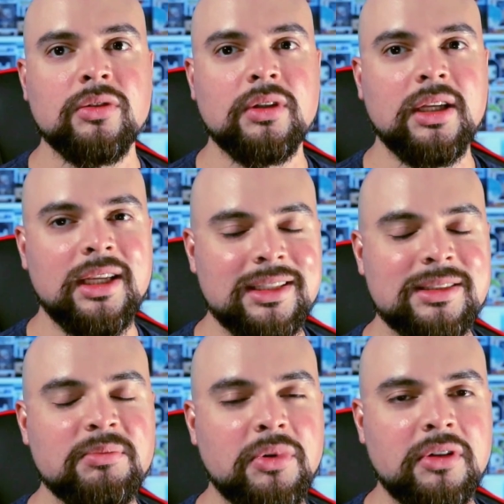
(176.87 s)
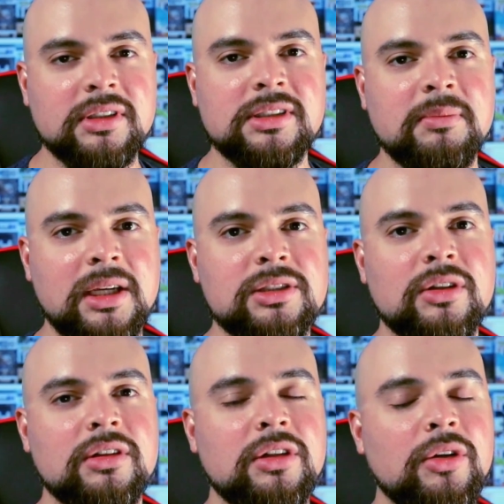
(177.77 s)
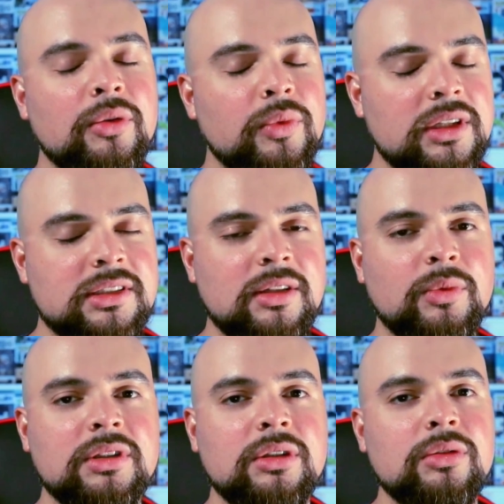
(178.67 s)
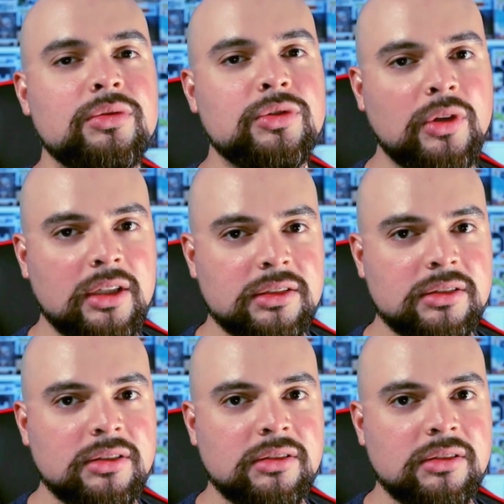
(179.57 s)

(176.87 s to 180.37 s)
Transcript: So it is important to make sure you're with someone you trust